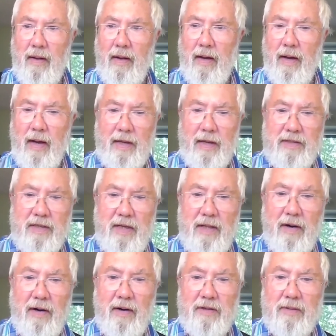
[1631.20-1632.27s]
I see
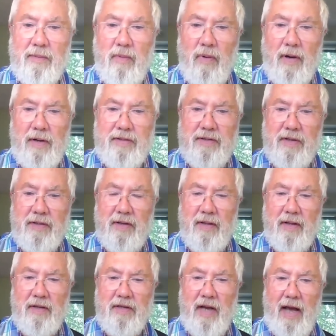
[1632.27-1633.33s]
there are some questions in the
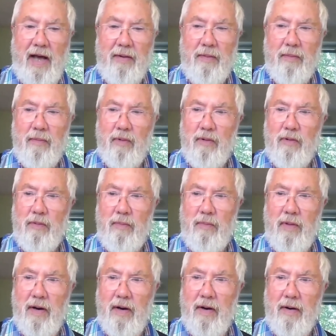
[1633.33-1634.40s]
chat room
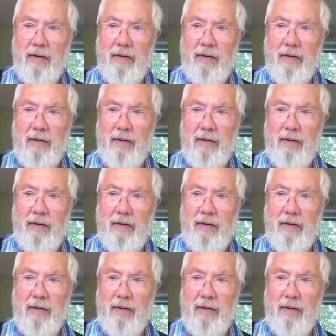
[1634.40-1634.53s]
there.